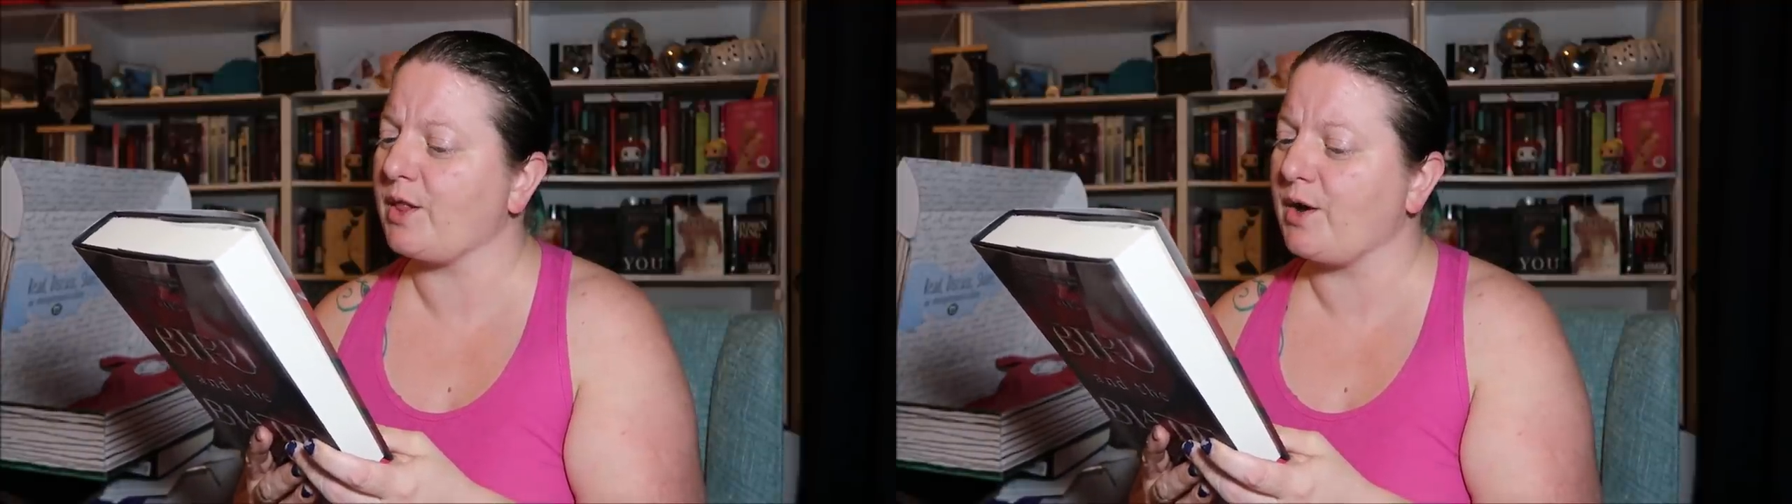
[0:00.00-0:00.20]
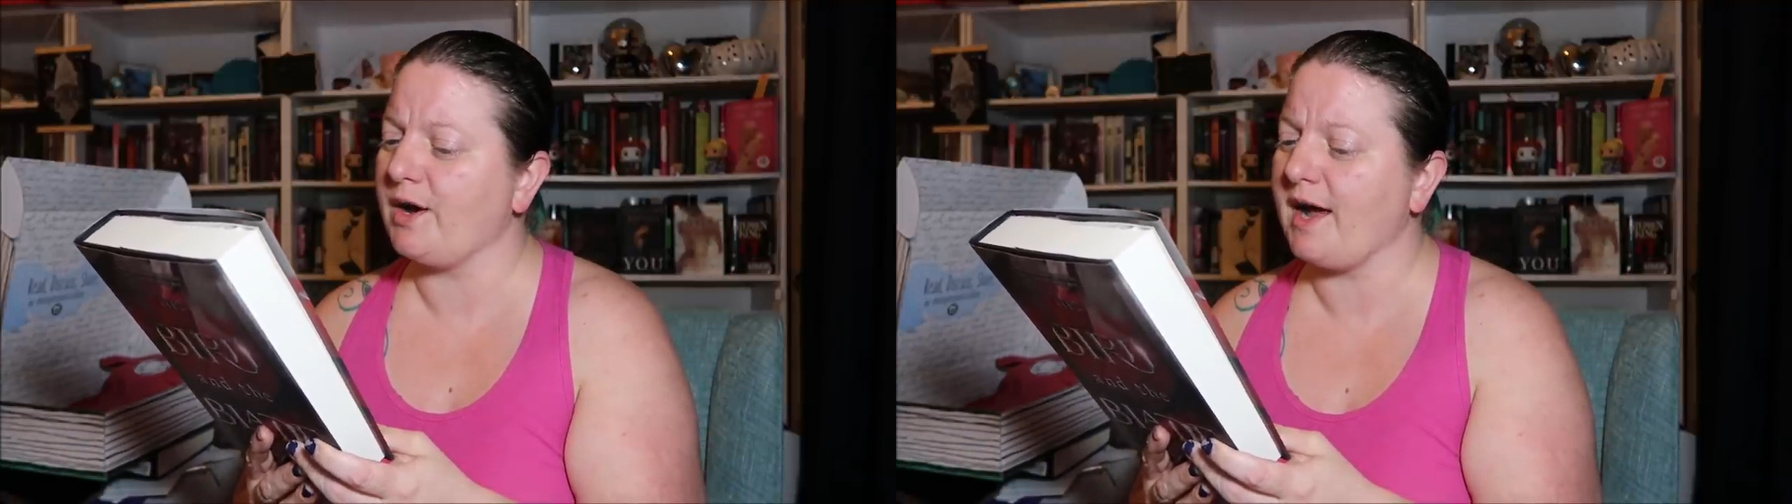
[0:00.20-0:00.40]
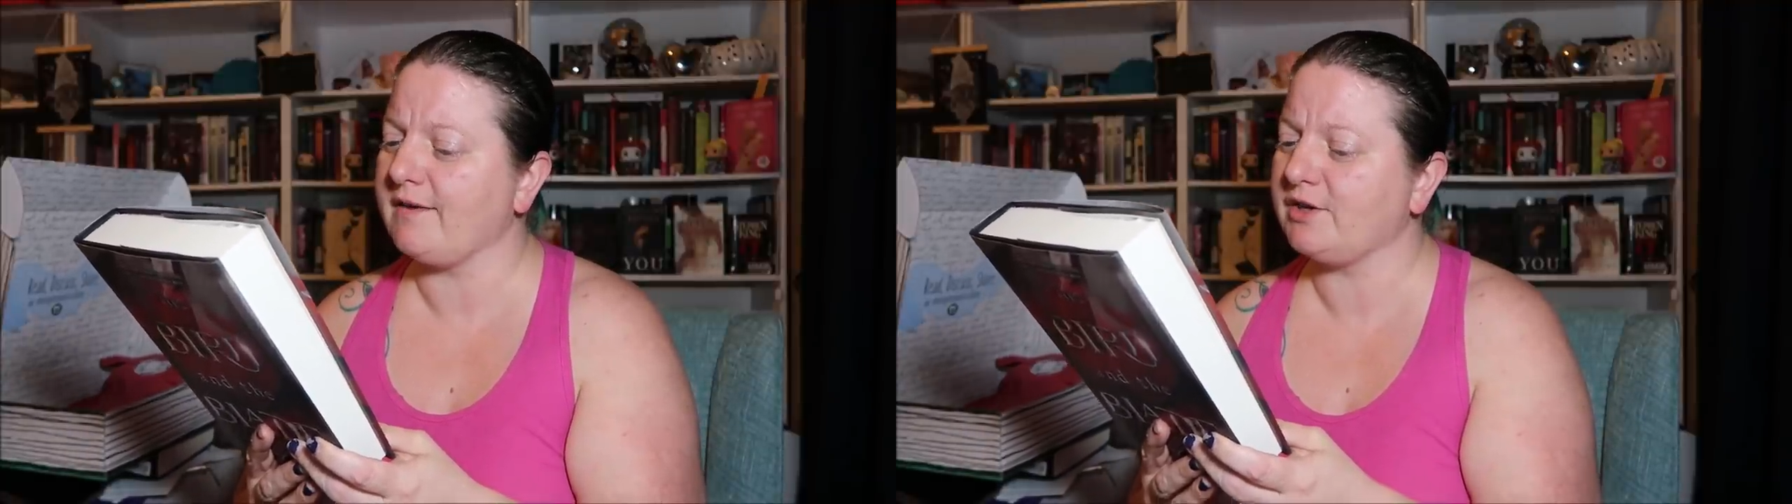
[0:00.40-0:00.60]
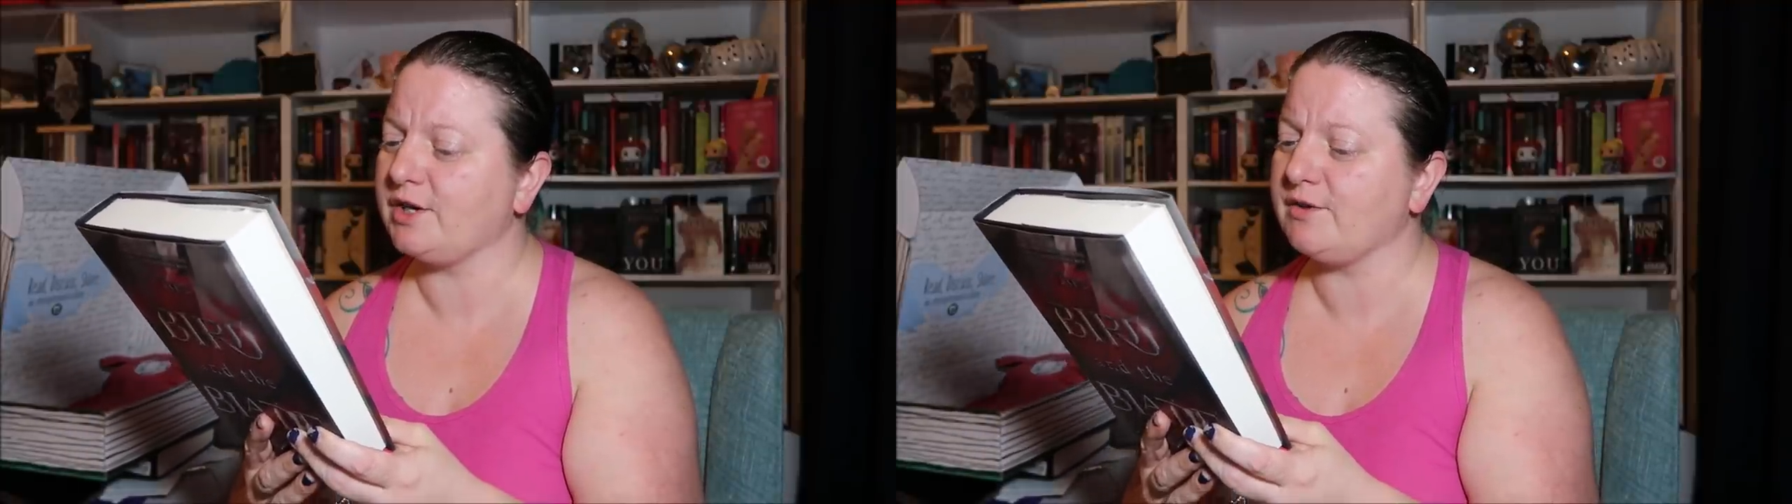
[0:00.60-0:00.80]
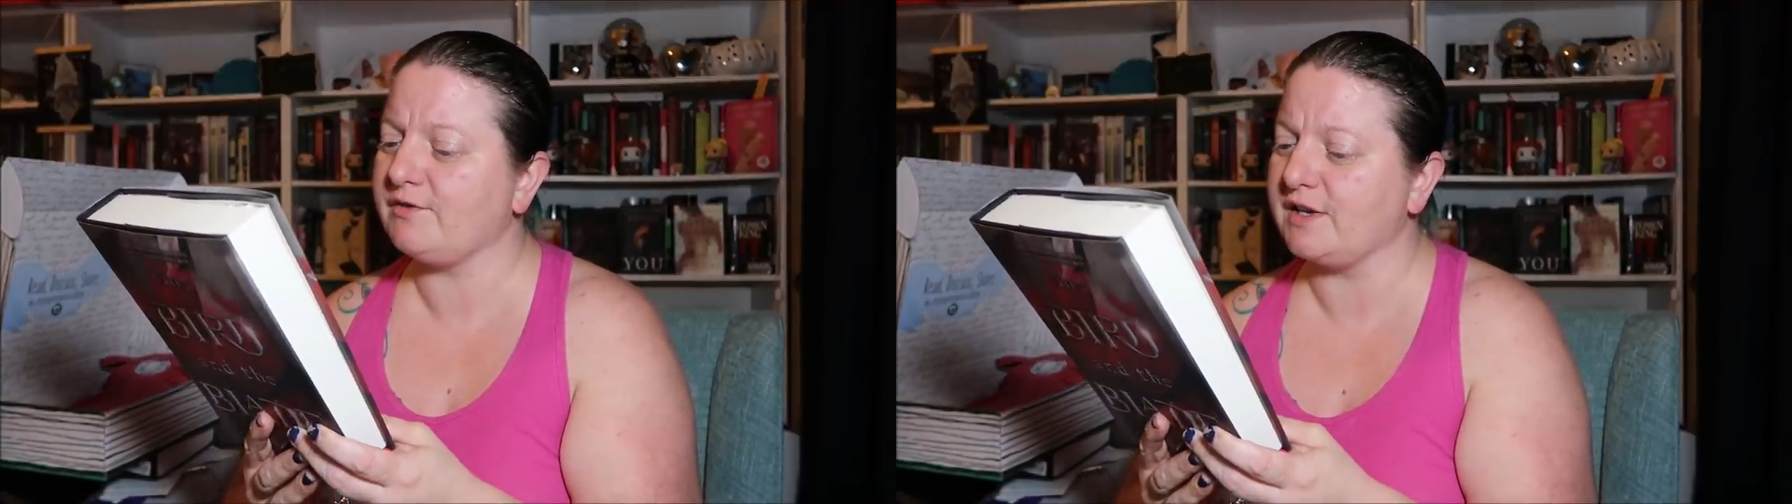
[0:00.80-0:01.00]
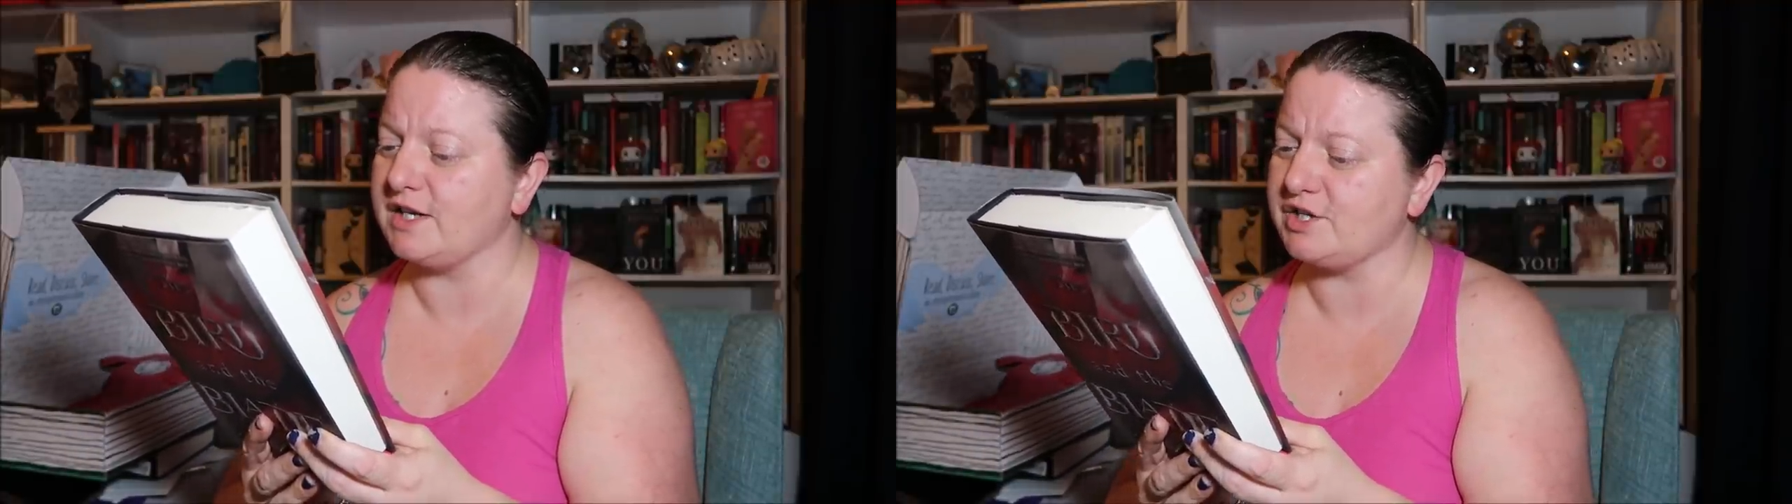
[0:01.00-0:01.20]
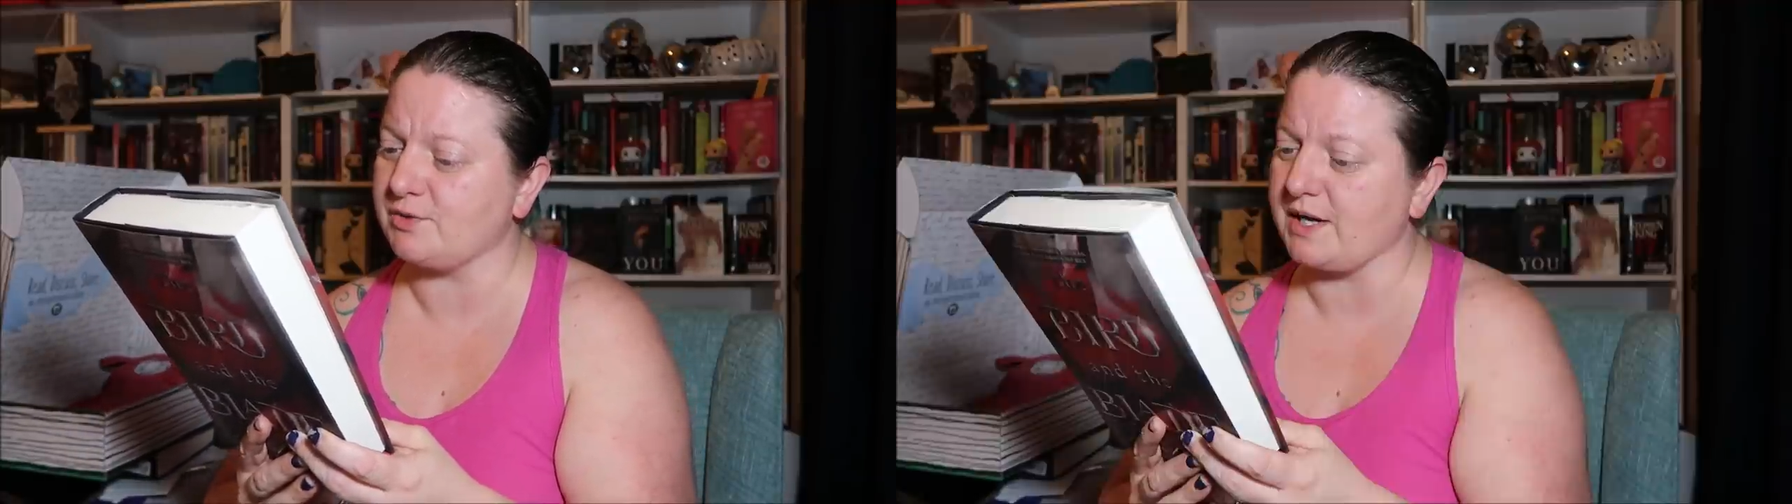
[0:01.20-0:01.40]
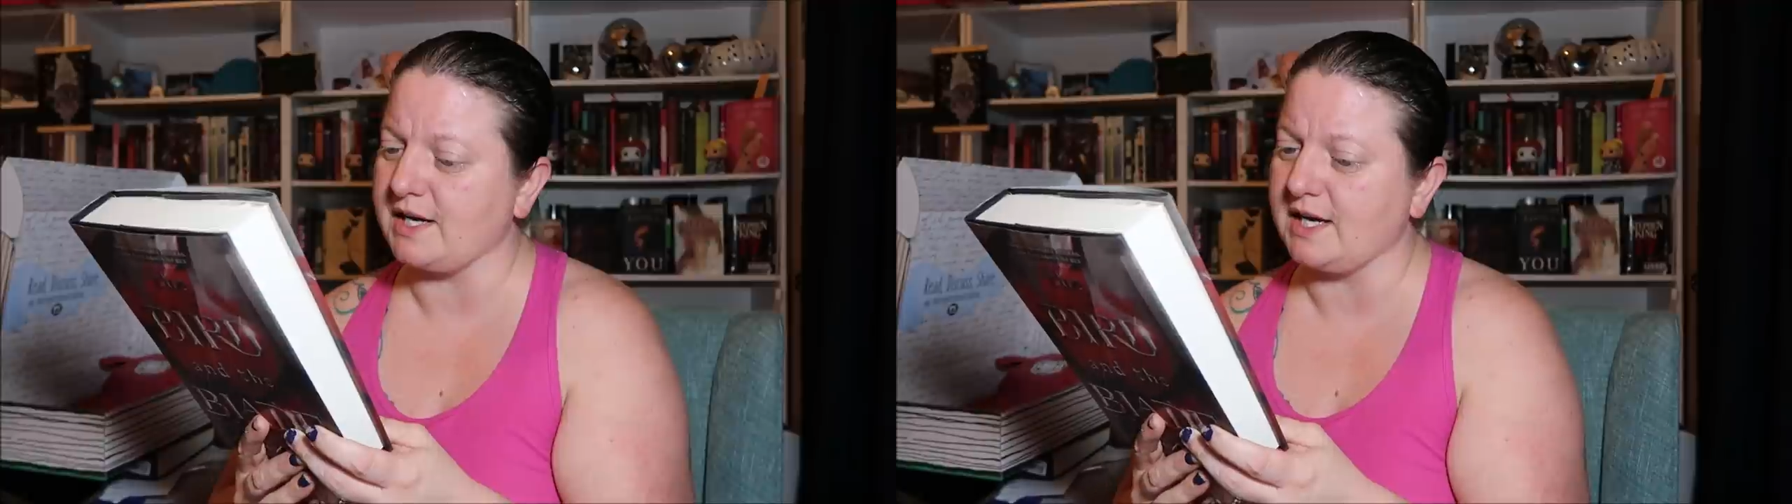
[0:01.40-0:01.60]
long after you have finished
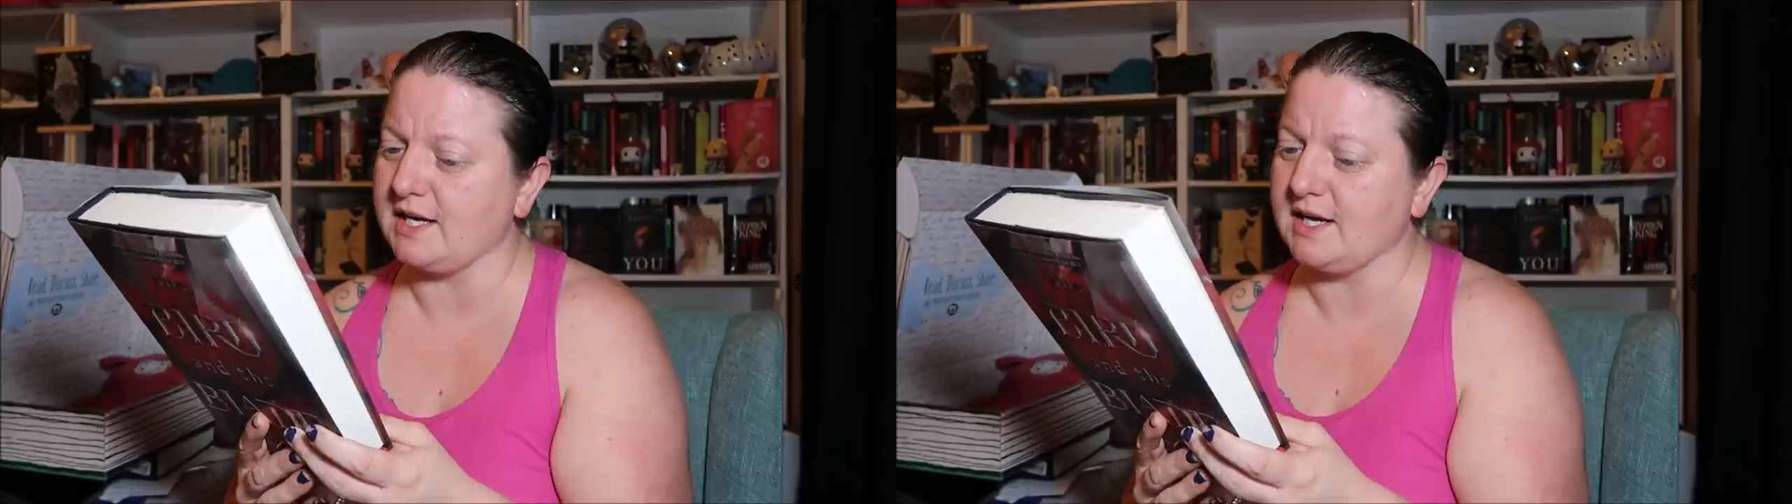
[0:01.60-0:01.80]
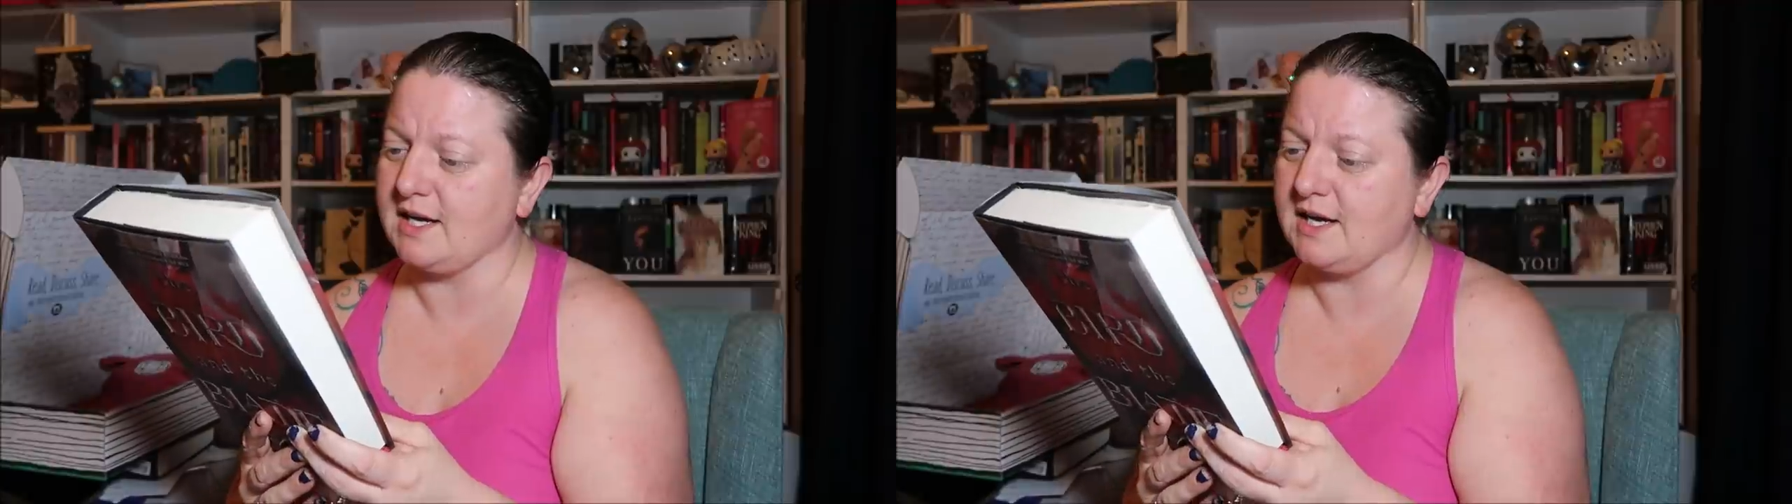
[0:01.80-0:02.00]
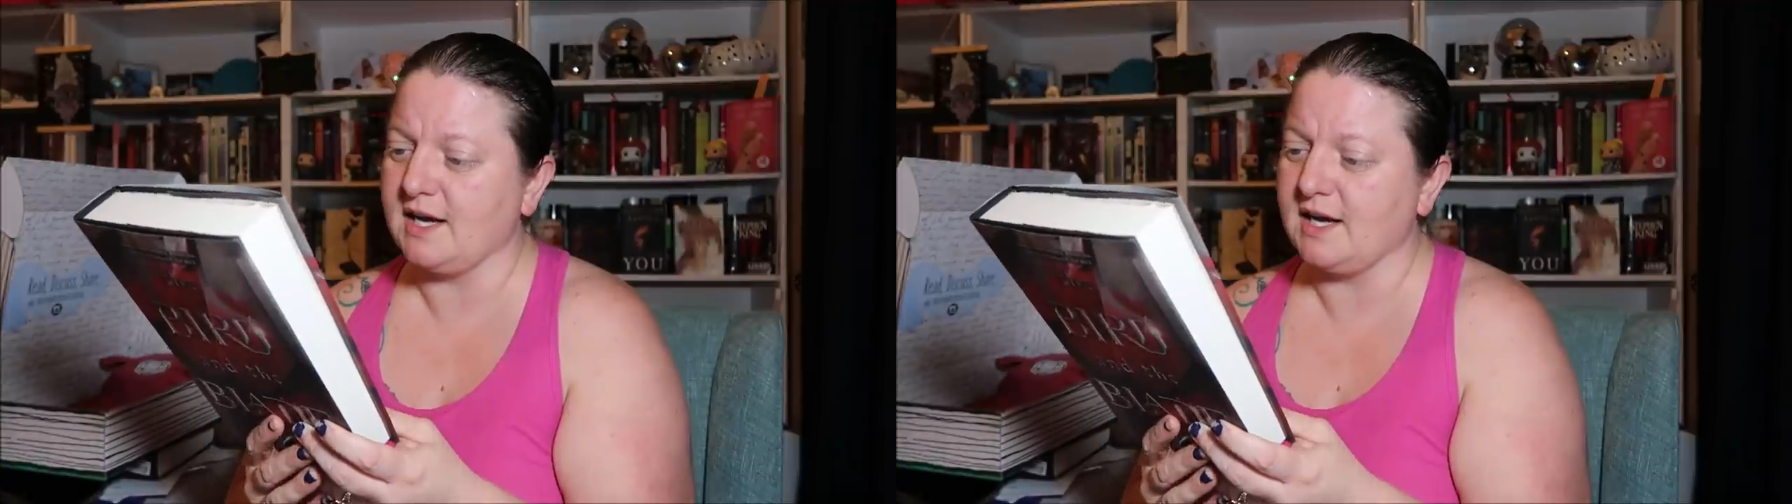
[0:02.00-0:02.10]
reading.